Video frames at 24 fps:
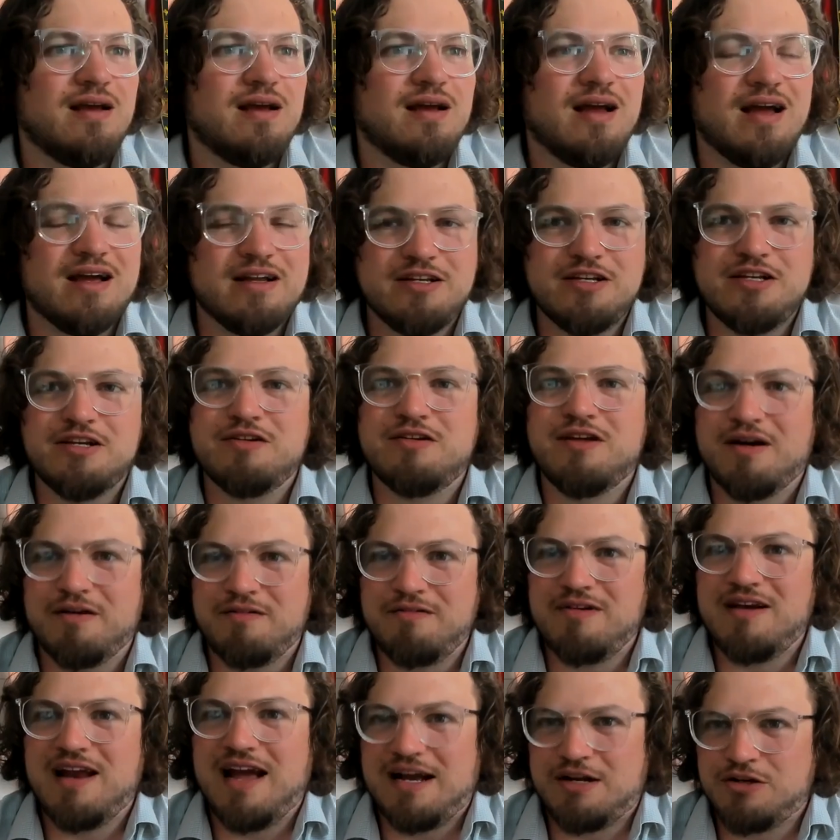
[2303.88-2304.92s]
And you
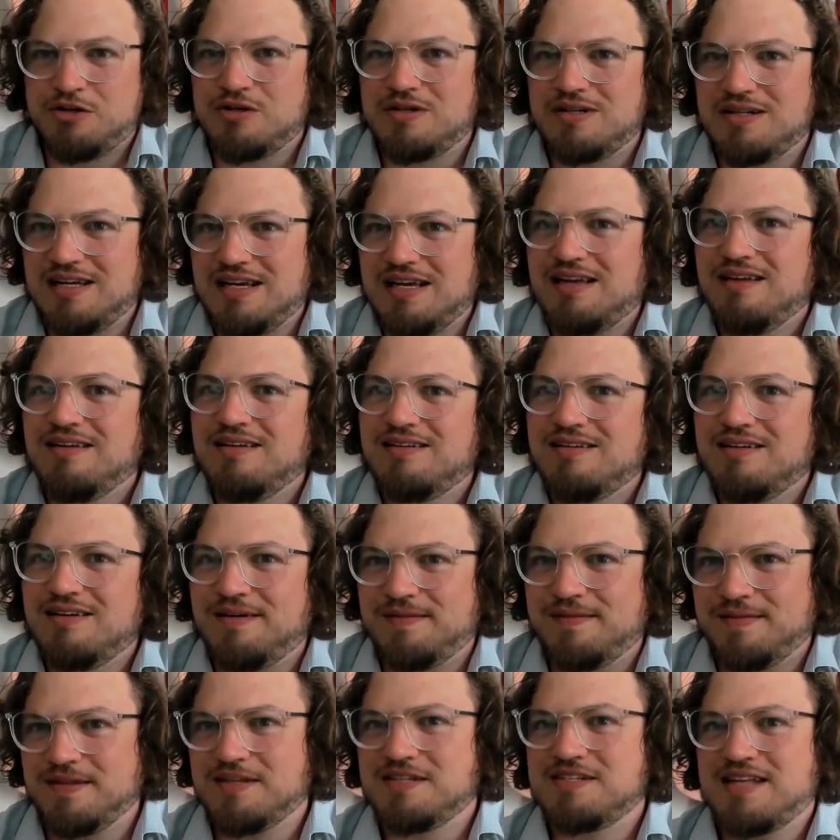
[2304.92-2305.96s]
don't naturally
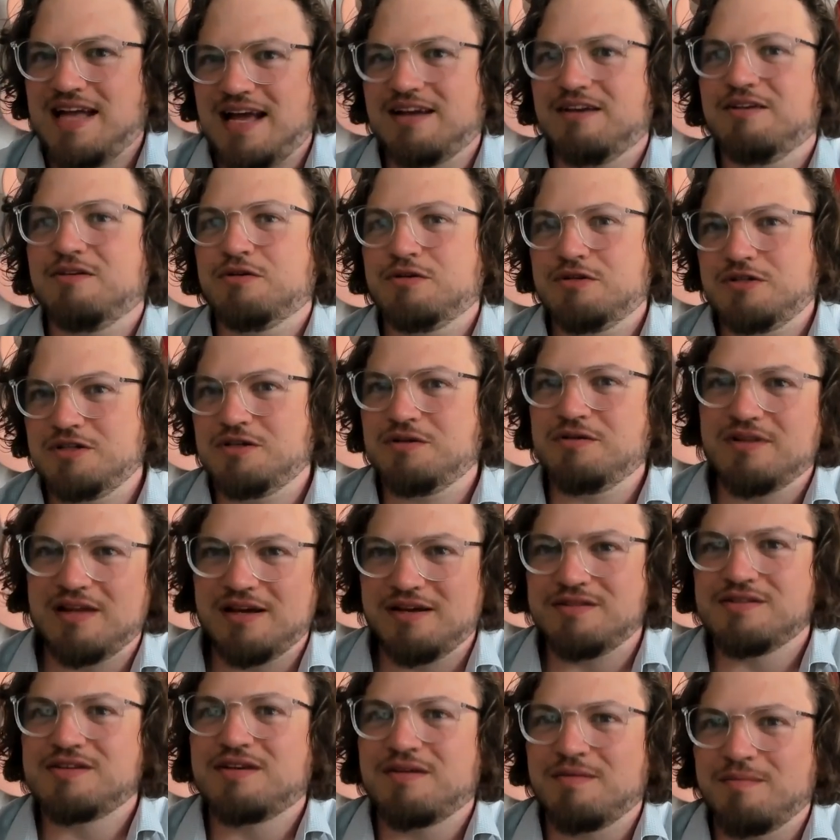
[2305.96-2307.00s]
understand or do
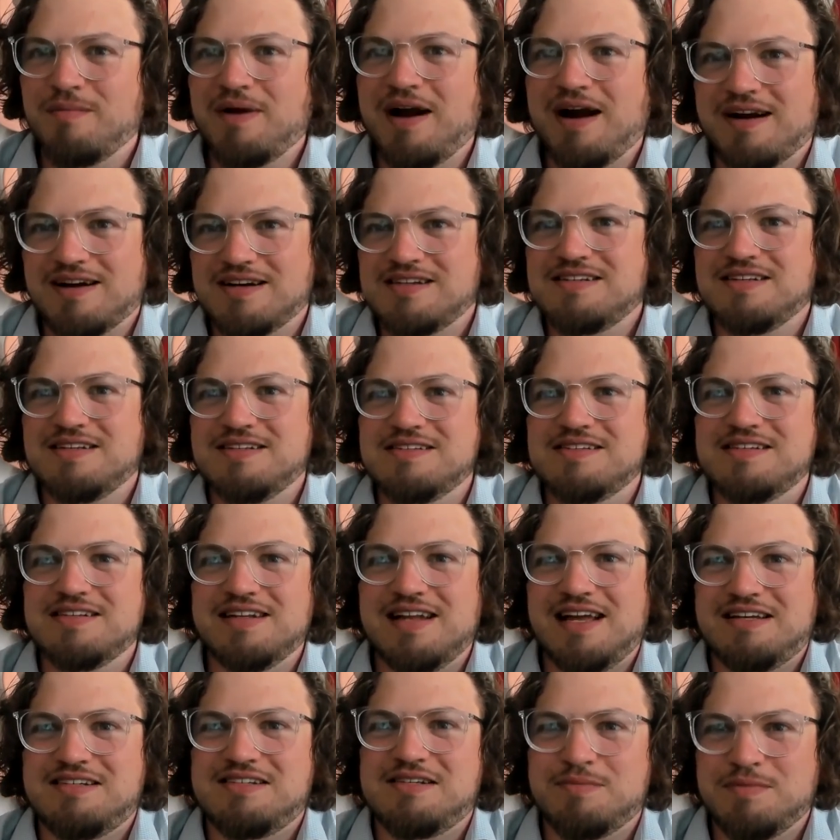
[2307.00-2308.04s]
those comparisons
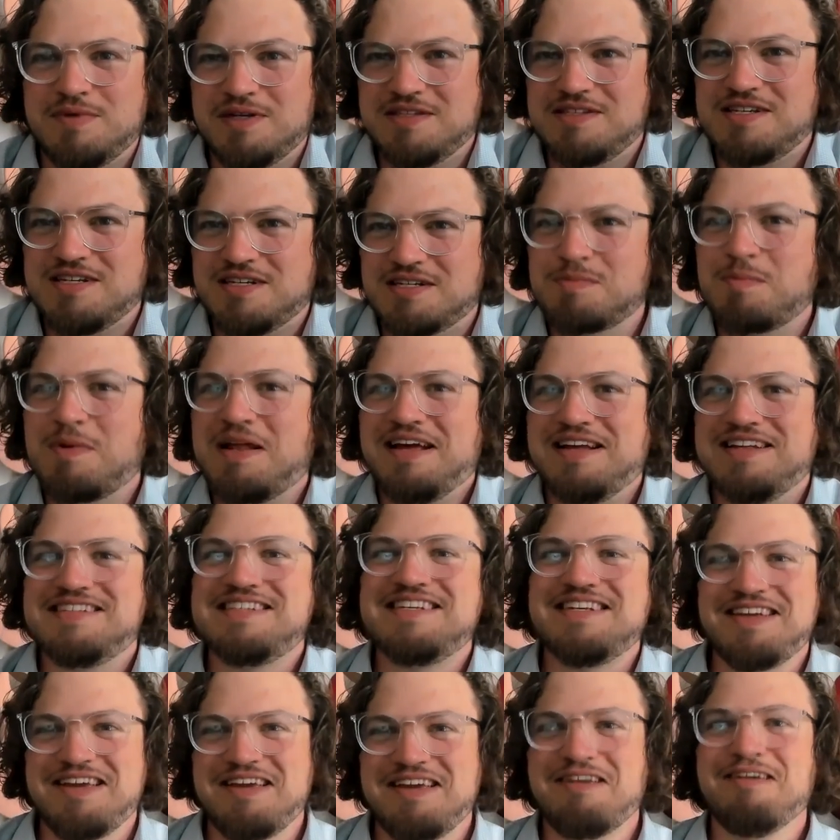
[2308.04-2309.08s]
unless someone's explained
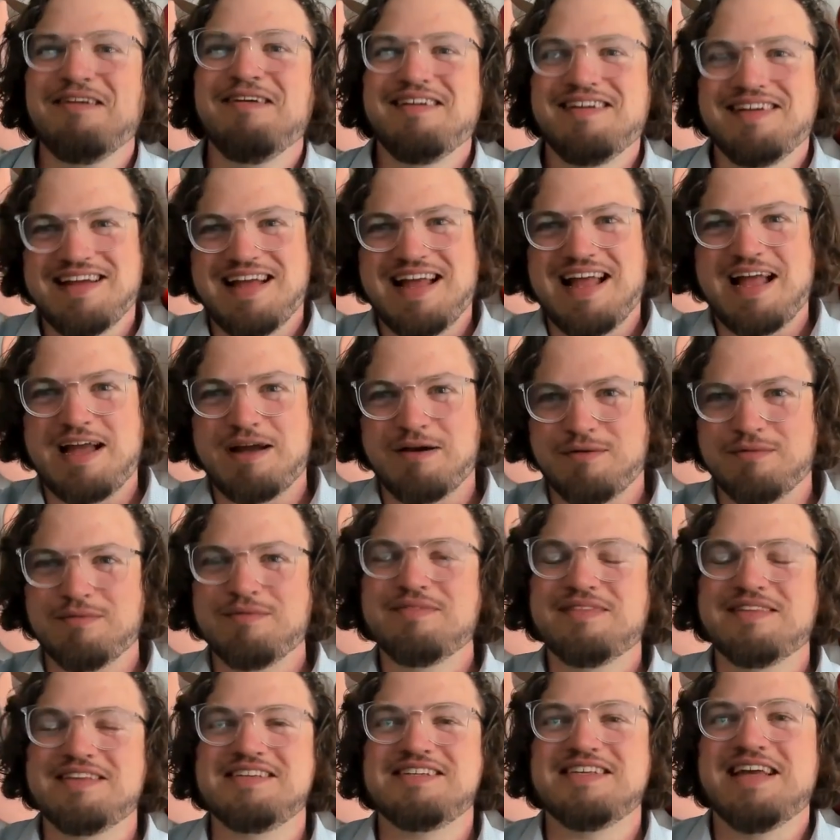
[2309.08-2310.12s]
to you how
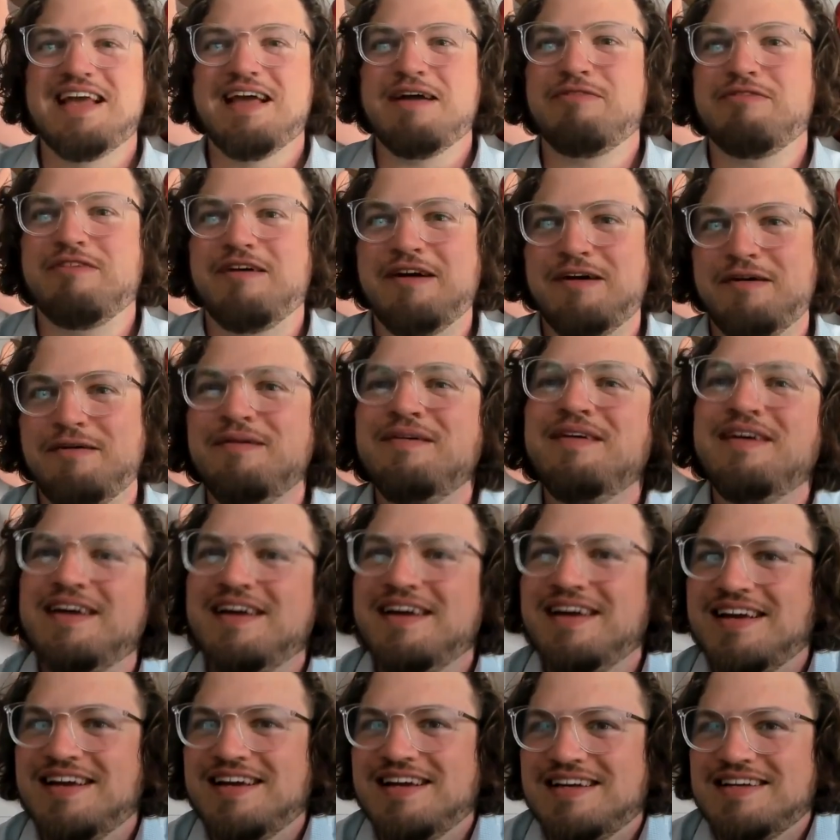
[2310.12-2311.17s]
the CFO,
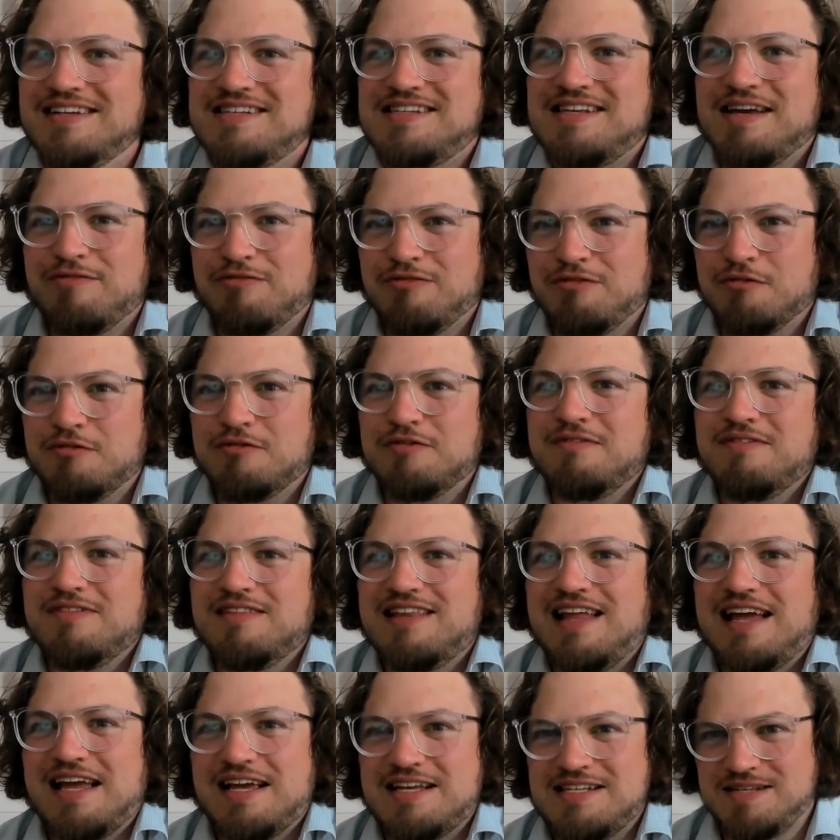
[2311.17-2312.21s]
several
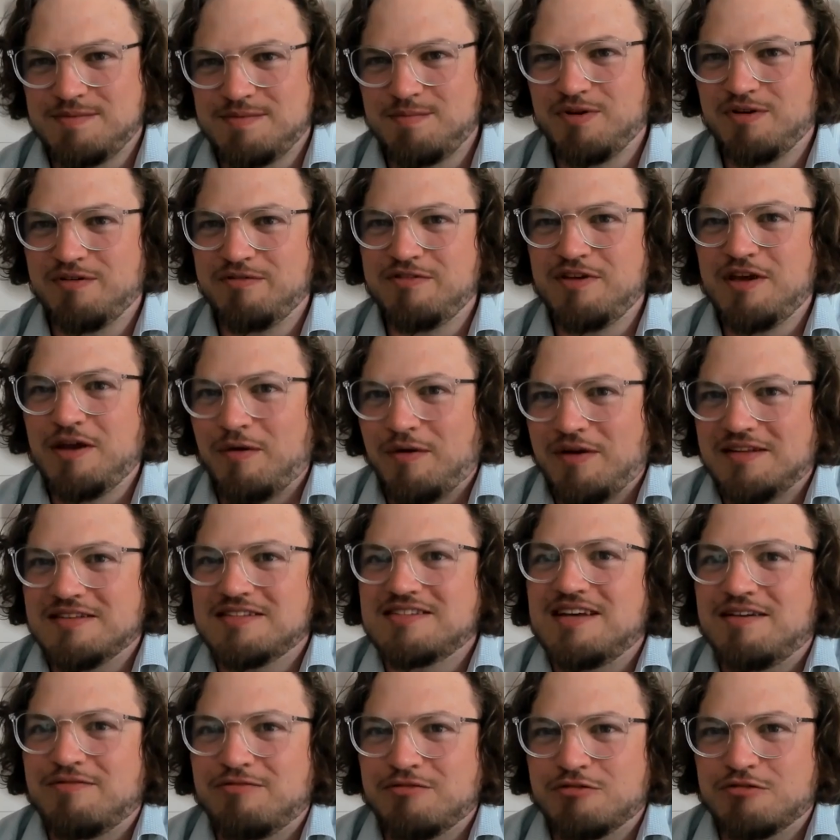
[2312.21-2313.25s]
layers above you and
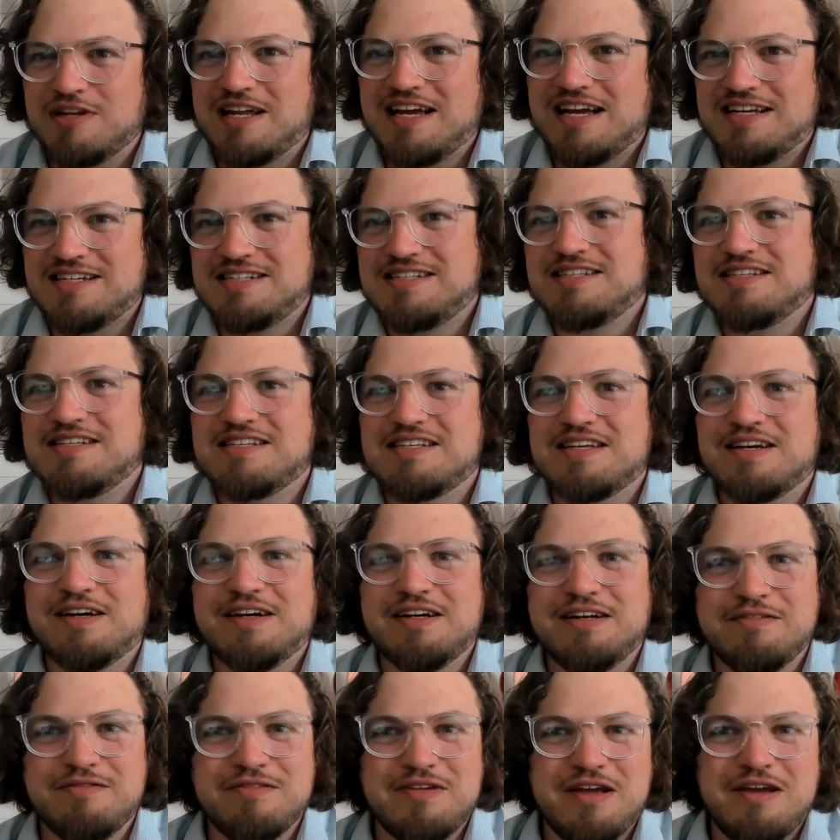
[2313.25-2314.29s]
several layers to the side
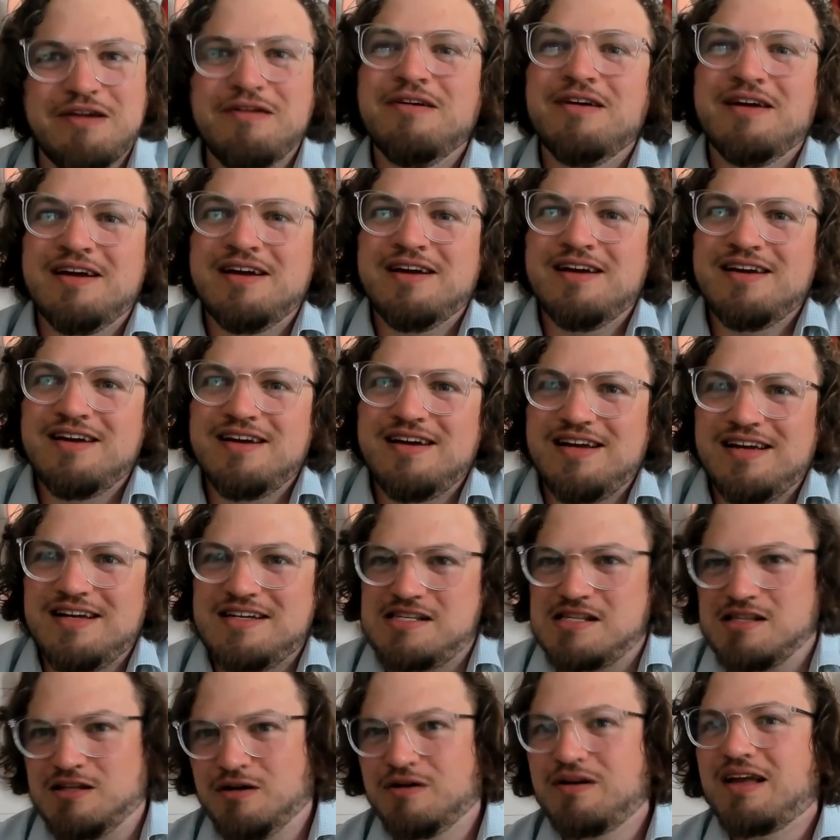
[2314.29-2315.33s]
of you, is
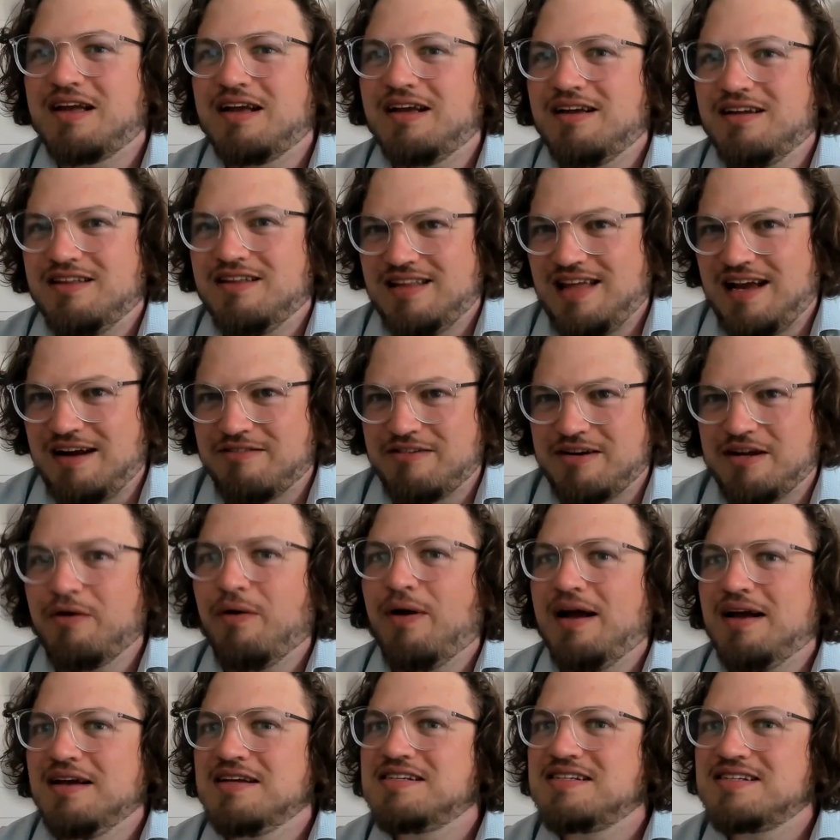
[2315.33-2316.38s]
looking at that
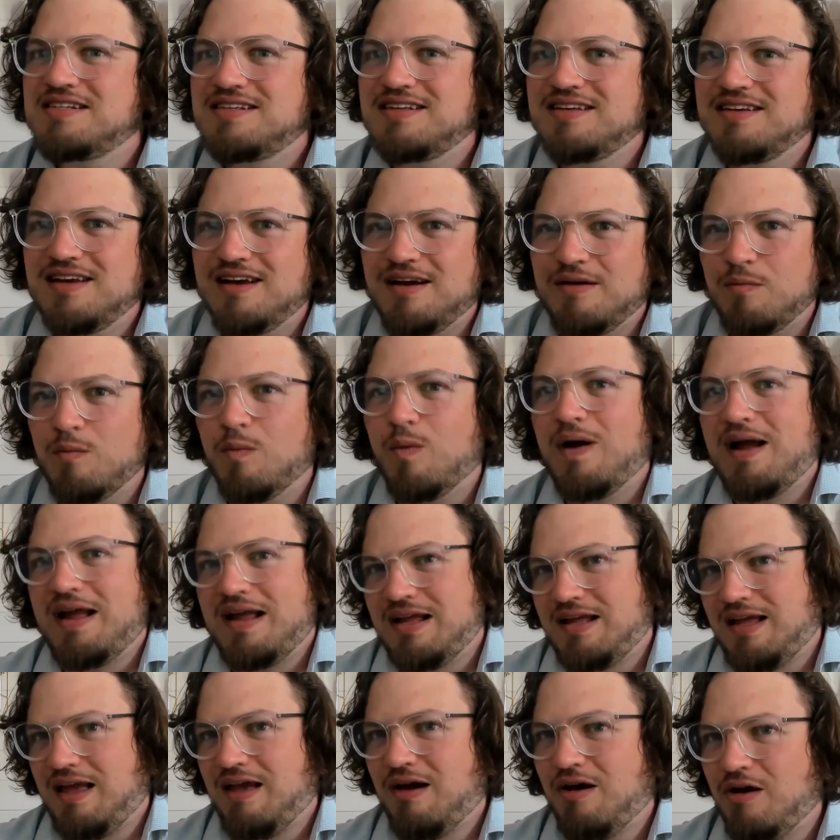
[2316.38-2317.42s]
request and
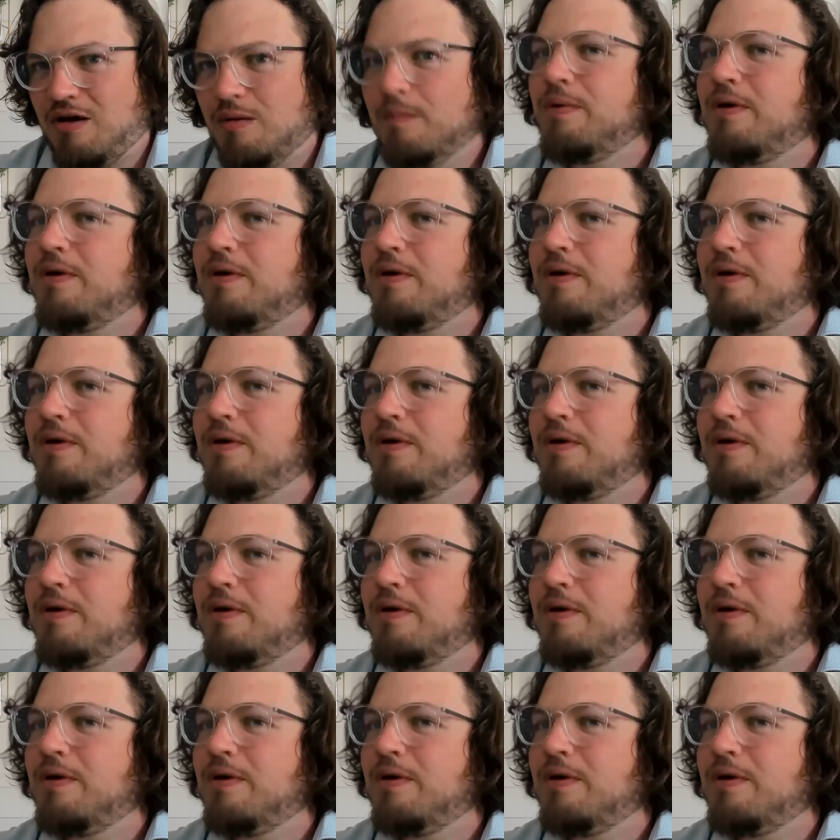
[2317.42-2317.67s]
weighing it up.